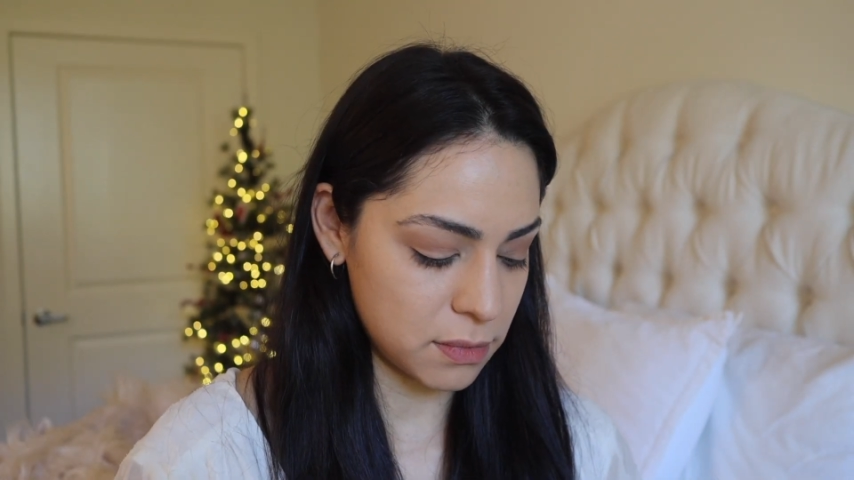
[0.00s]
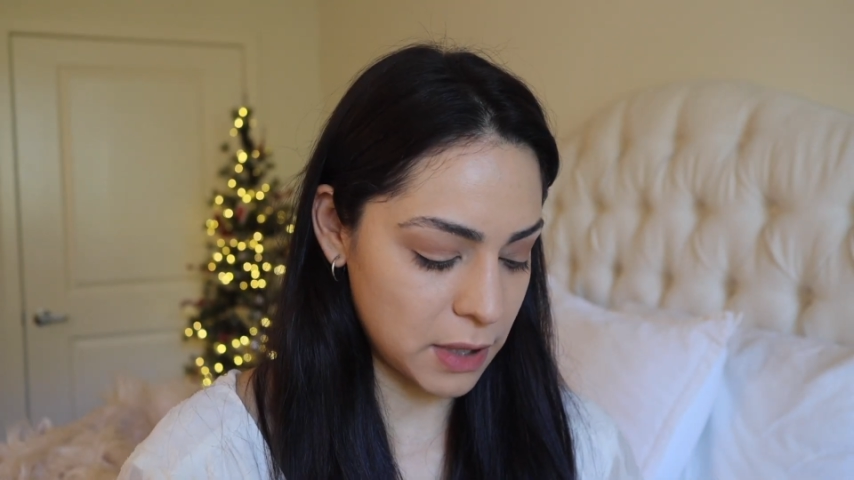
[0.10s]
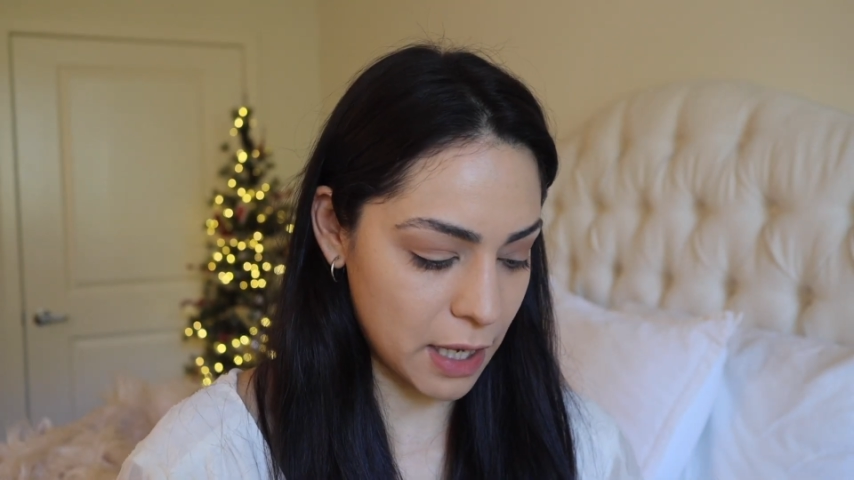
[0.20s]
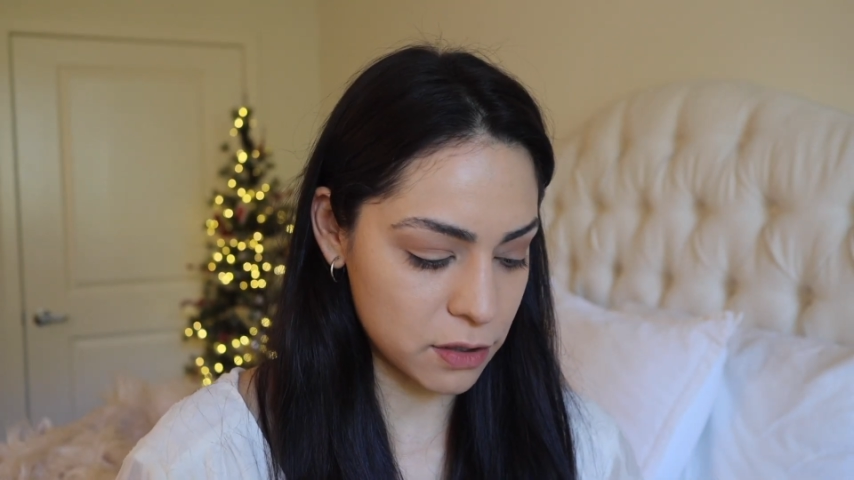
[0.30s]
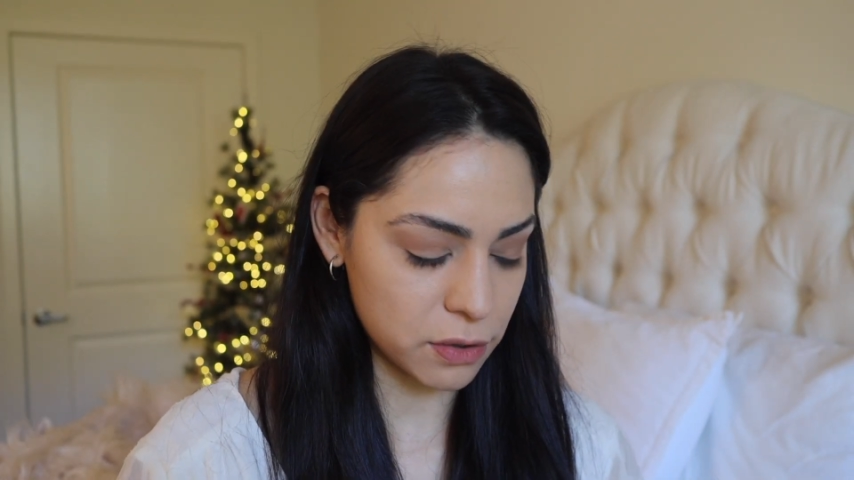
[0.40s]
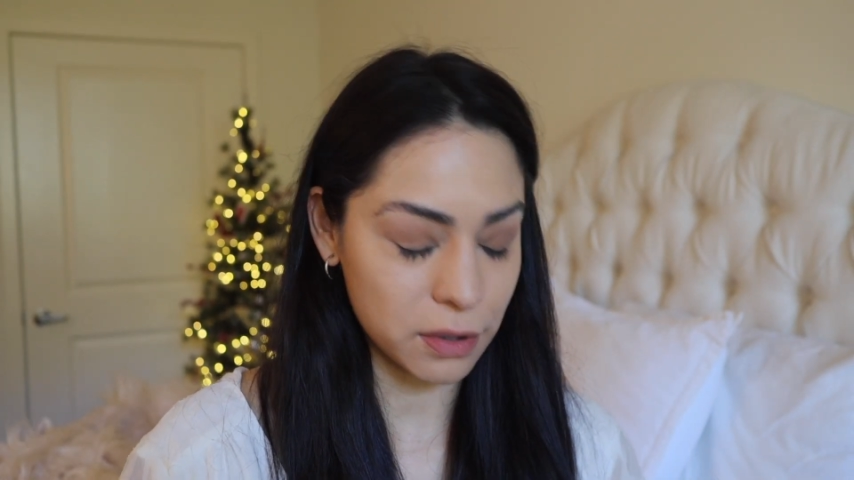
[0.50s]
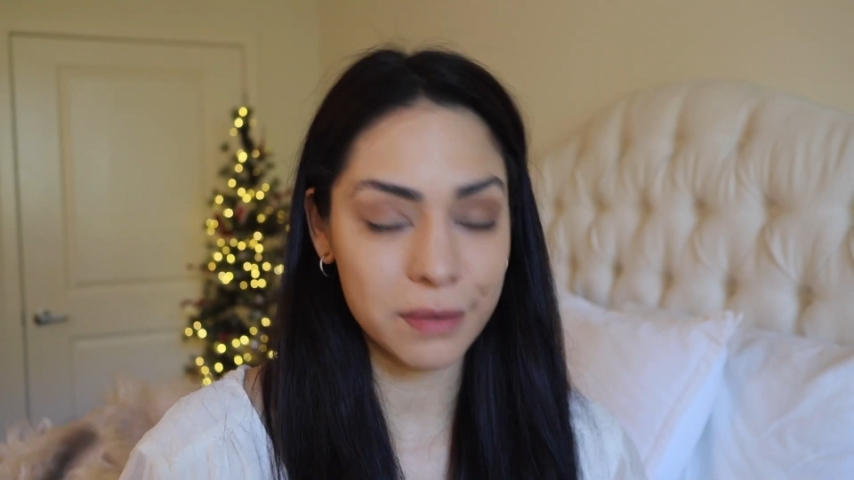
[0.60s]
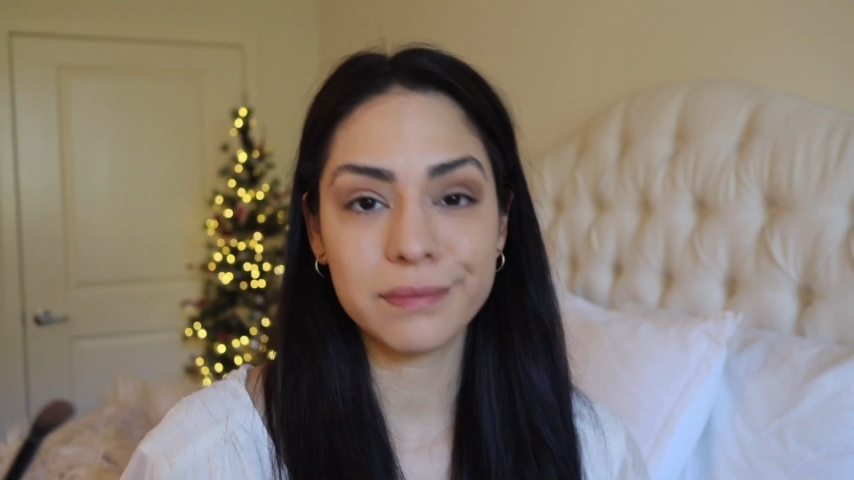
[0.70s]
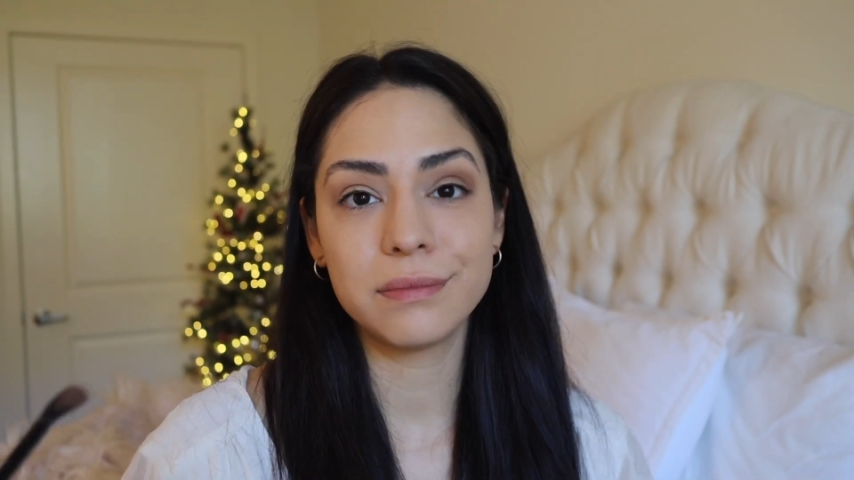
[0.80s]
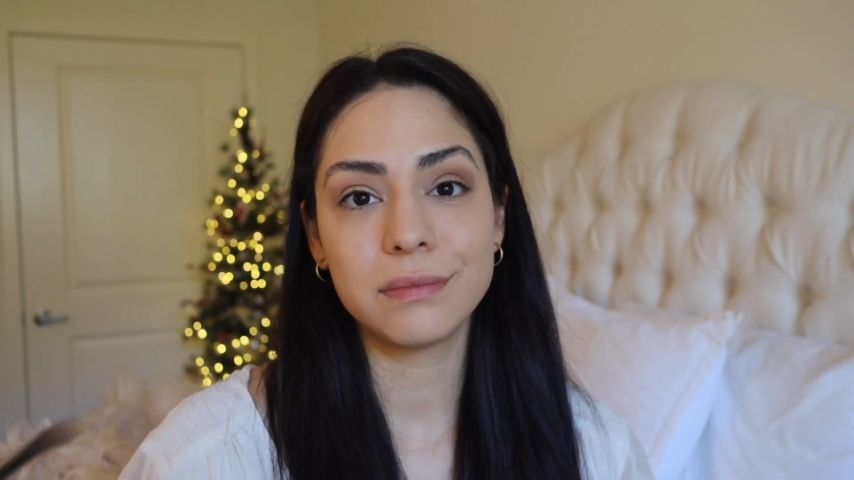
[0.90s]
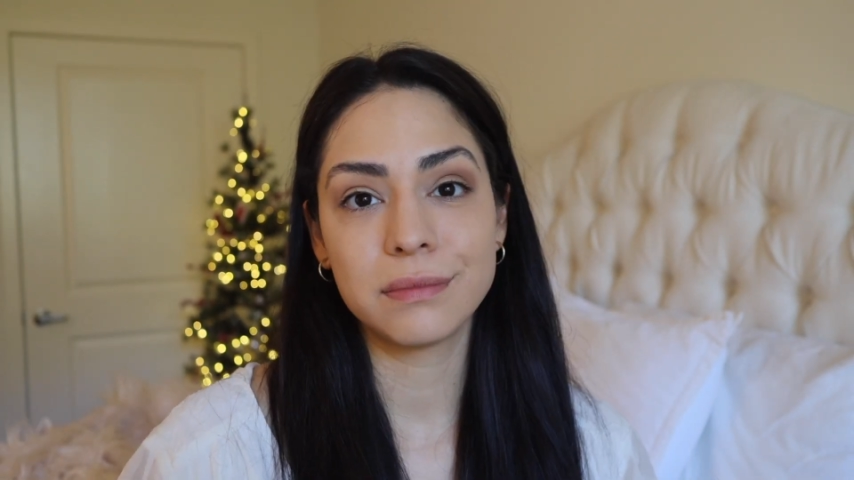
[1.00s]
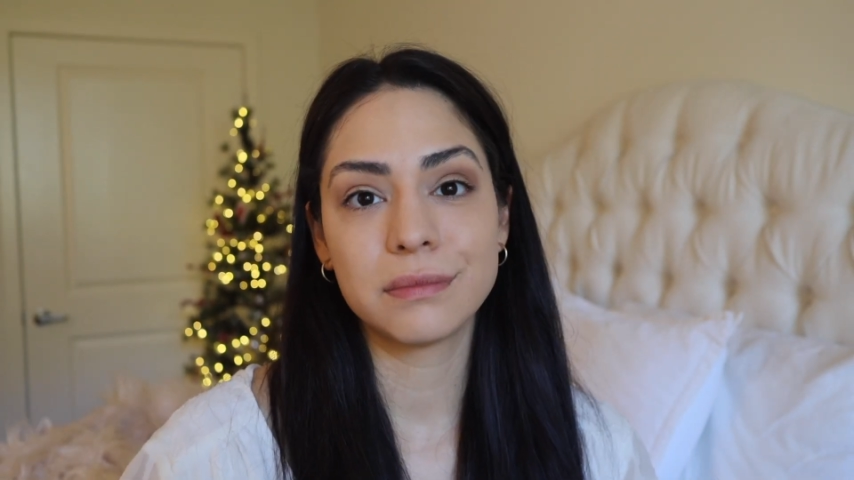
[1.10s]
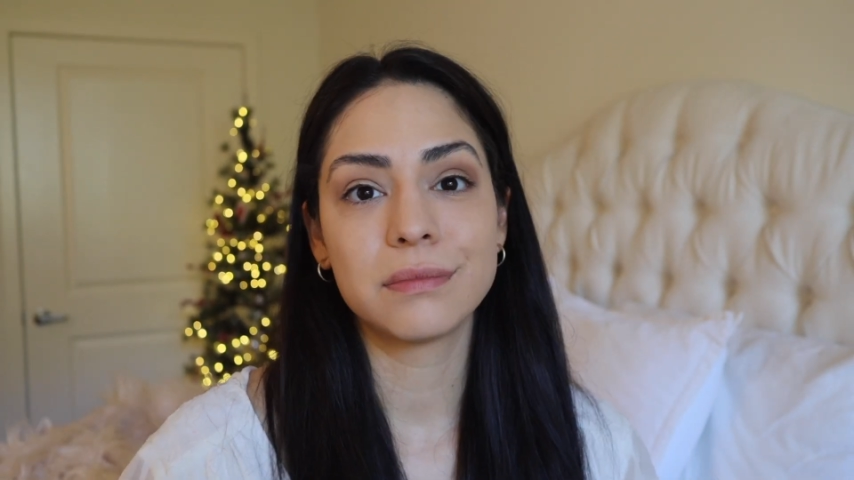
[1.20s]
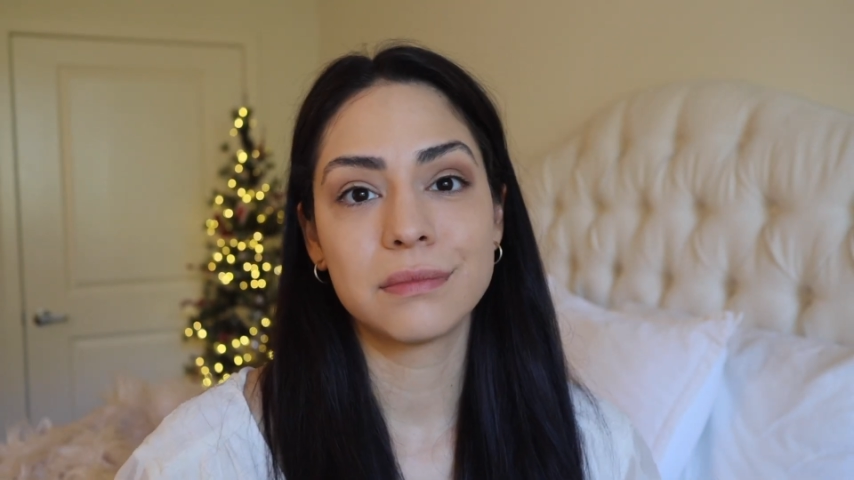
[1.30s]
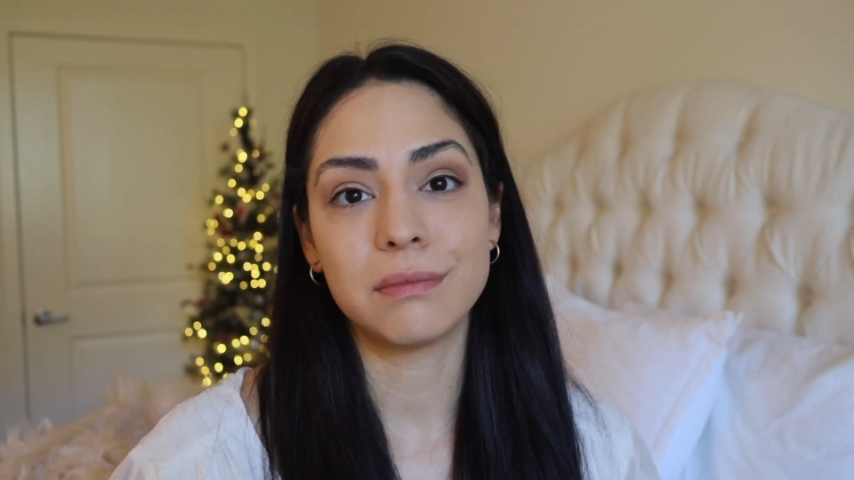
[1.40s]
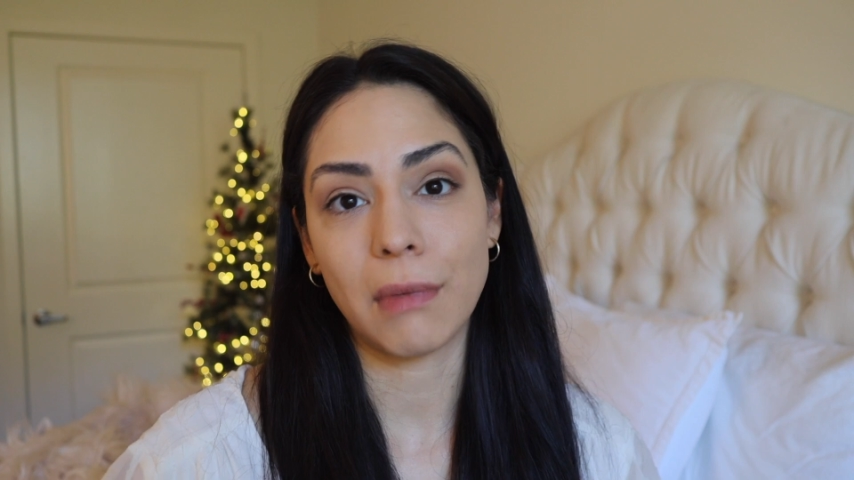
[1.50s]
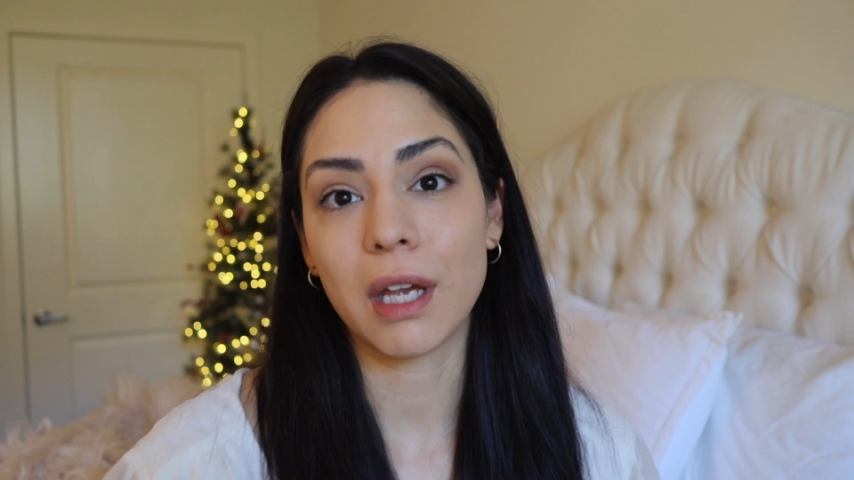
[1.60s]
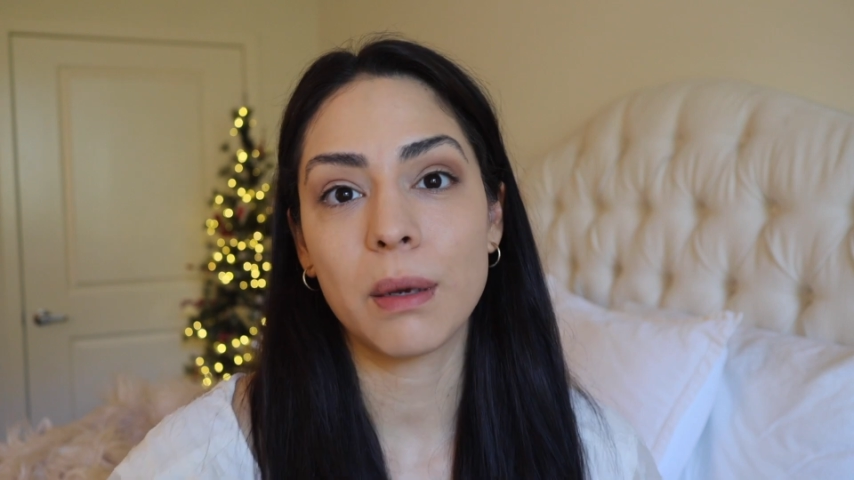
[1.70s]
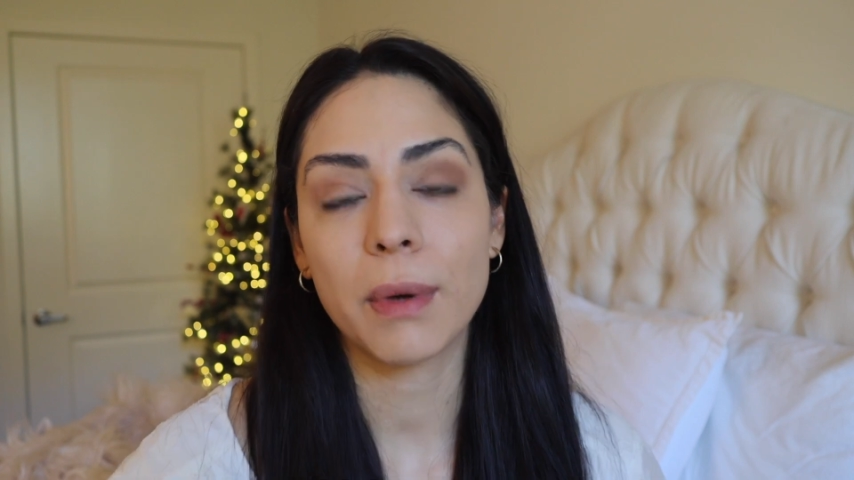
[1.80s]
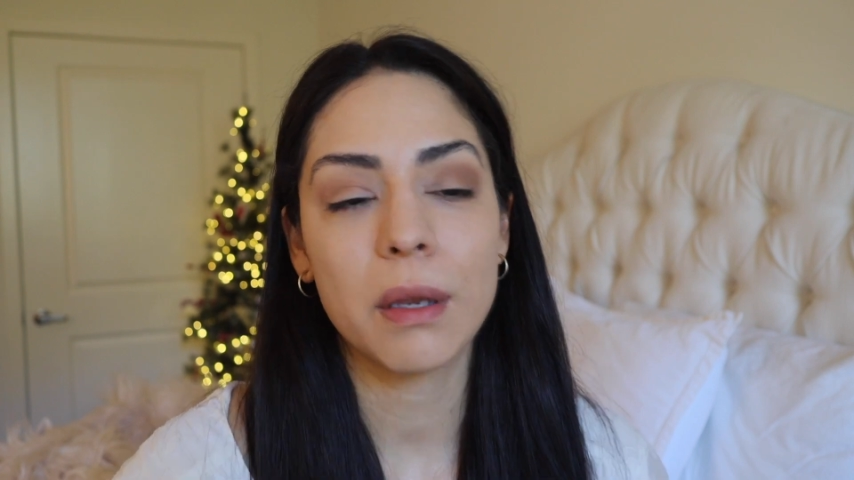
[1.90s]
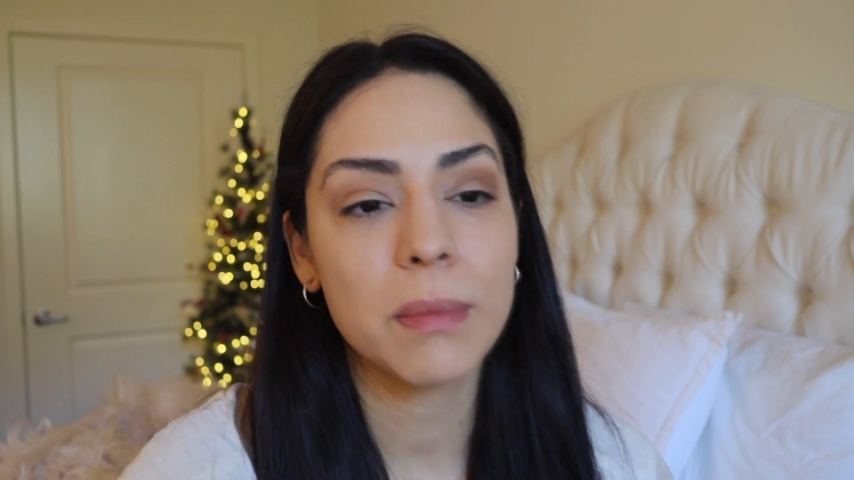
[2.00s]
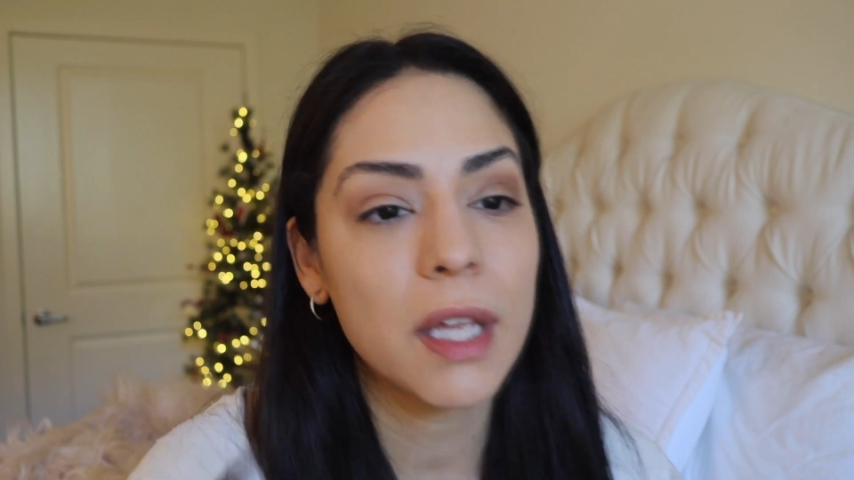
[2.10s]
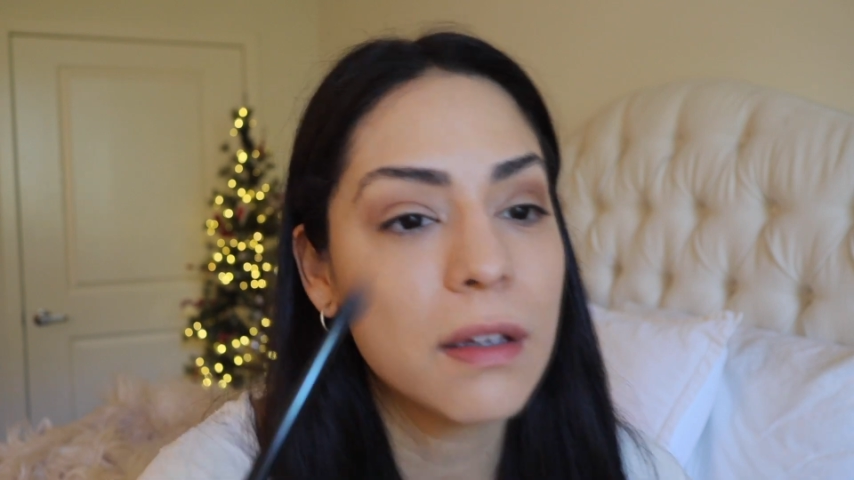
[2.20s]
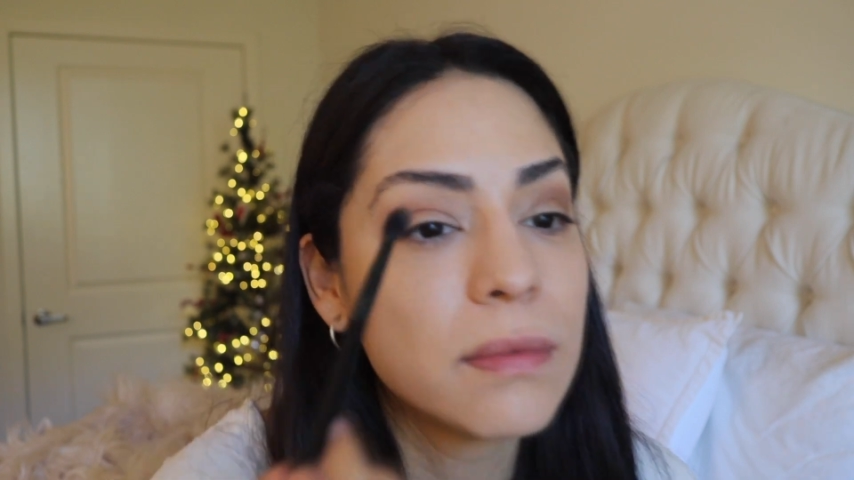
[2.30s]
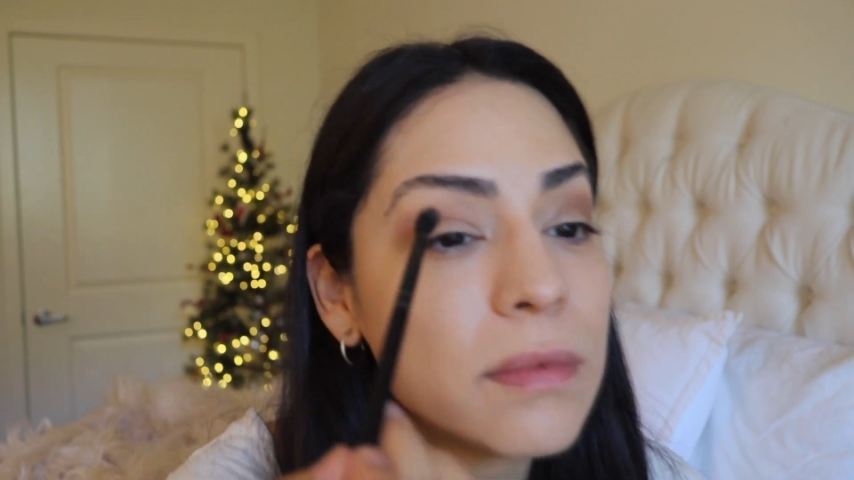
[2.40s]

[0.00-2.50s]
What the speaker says: natural makeup on me.